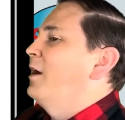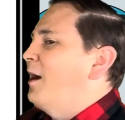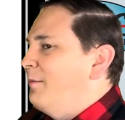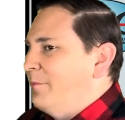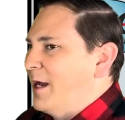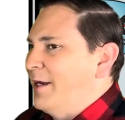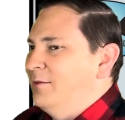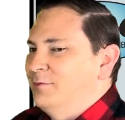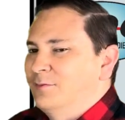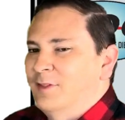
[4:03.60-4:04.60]

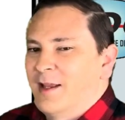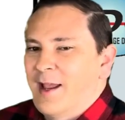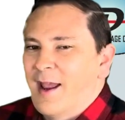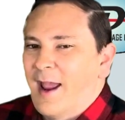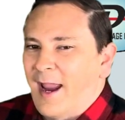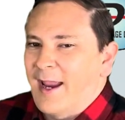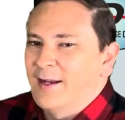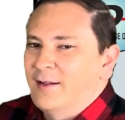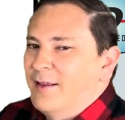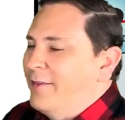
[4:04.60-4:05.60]
combine,
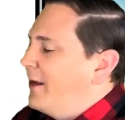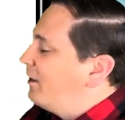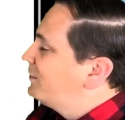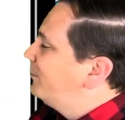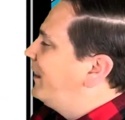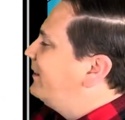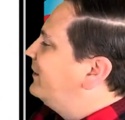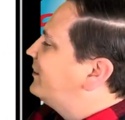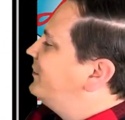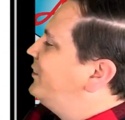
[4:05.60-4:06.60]
and they also made
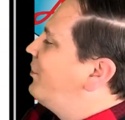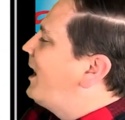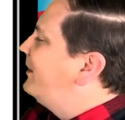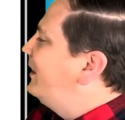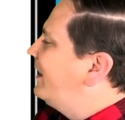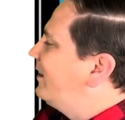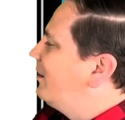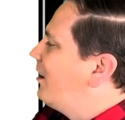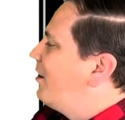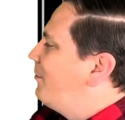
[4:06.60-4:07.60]
this new
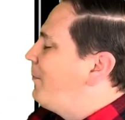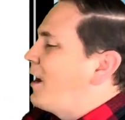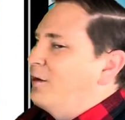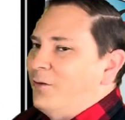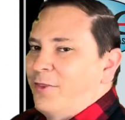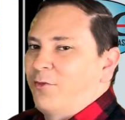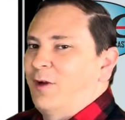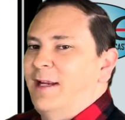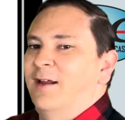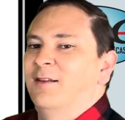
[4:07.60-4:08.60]
idea, Model
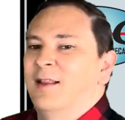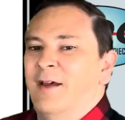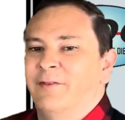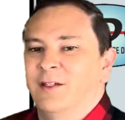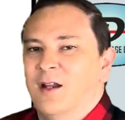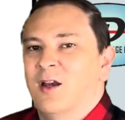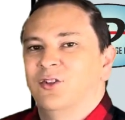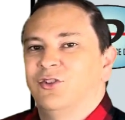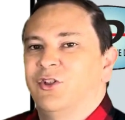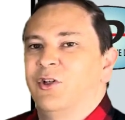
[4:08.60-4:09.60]
311
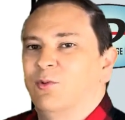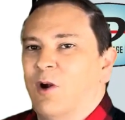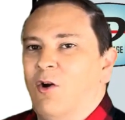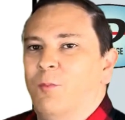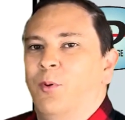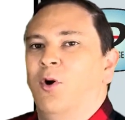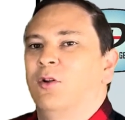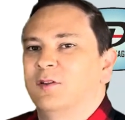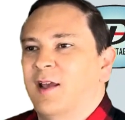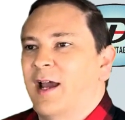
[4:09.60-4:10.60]
two-row
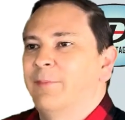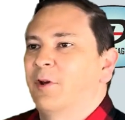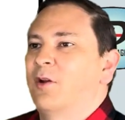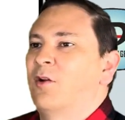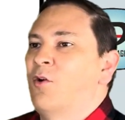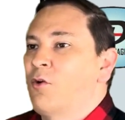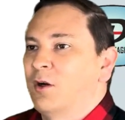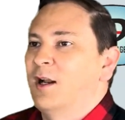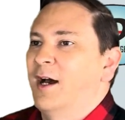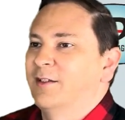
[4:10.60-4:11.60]
pull-type
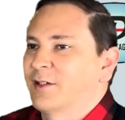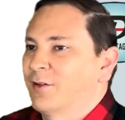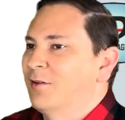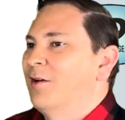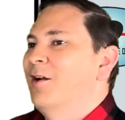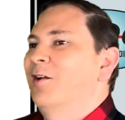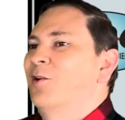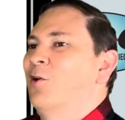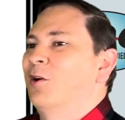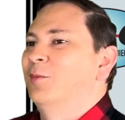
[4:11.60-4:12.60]
corn husker
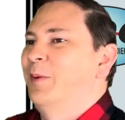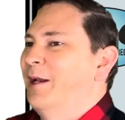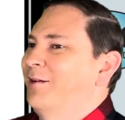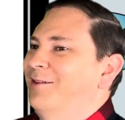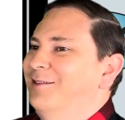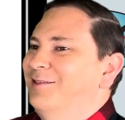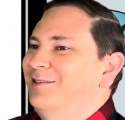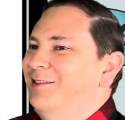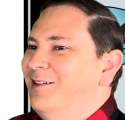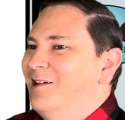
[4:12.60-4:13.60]
corn picker.
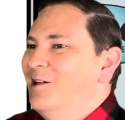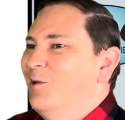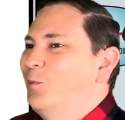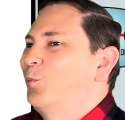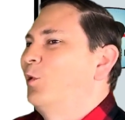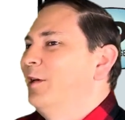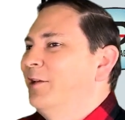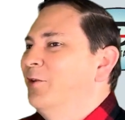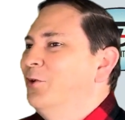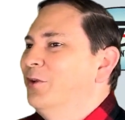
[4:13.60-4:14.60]

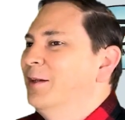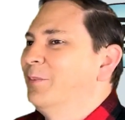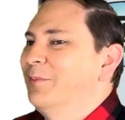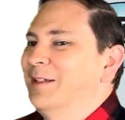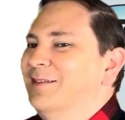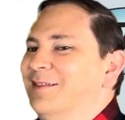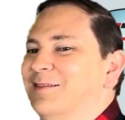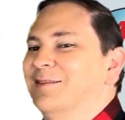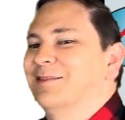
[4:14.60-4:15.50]
Pretty cool implements.